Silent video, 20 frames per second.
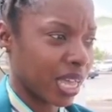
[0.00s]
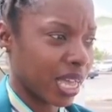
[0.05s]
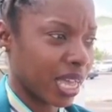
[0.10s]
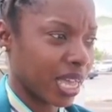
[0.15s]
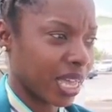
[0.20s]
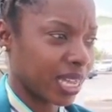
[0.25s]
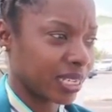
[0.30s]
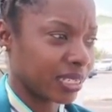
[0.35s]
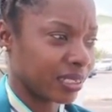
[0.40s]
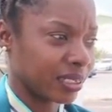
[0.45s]

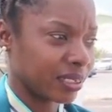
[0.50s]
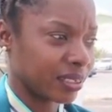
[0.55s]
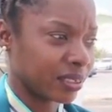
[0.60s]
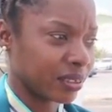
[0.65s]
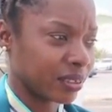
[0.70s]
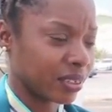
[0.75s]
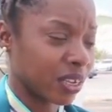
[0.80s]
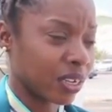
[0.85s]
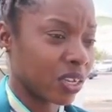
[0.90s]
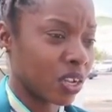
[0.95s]

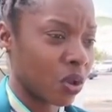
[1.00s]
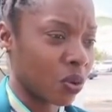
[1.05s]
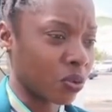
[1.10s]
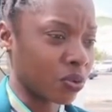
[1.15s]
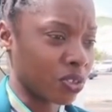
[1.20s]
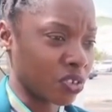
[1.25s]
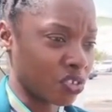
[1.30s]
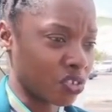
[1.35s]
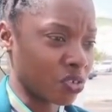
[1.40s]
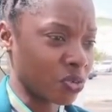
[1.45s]
and allow
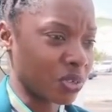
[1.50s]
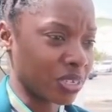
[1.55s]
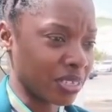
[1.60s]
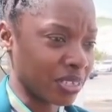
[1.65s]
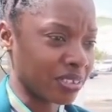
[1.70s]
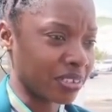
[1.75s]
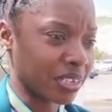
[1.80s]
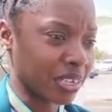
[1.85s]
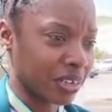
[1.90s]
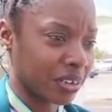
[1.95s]
the
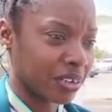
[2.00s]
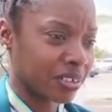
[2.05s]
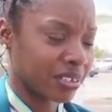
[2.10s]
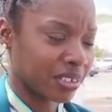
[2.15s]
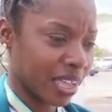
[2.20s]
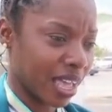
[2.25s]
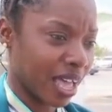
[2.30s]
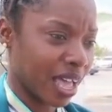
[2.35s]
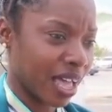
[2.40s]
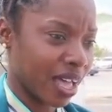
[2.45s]
students here
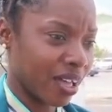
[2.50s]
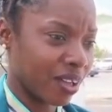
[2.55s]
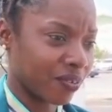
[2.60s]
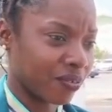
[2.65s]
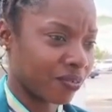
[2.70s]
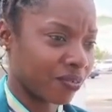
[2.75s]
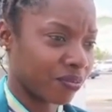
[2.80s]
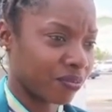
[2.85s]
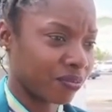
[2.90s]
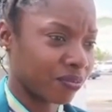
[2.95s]
to have
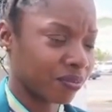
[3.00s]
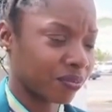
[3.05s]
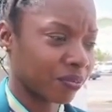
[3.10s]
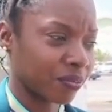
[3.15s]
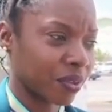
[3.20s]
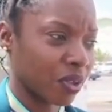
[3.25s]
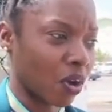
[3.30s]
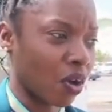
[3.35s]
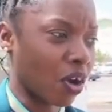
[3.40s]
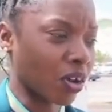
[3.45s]

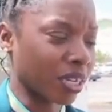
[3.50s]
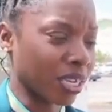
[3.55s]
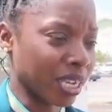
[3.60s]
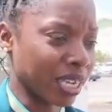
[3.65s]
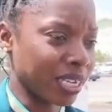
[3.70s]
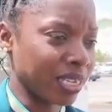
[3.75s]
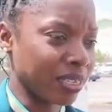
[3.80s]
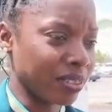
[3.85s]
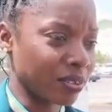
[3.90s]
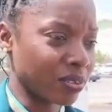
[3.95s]

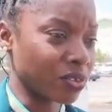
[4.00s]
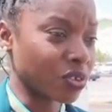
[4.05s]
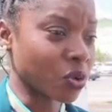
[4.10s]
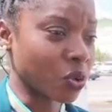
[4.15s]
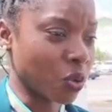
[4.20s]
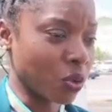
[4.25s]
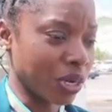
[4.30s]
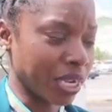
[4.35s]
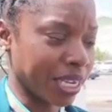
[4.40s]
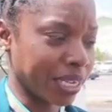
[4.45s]
online
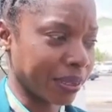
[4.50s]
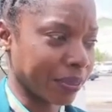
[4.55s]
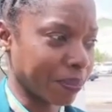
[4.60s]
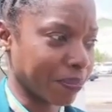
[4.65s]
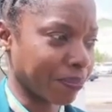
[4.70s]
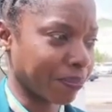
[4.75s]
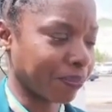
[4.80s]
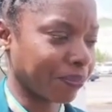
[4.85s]
schooling.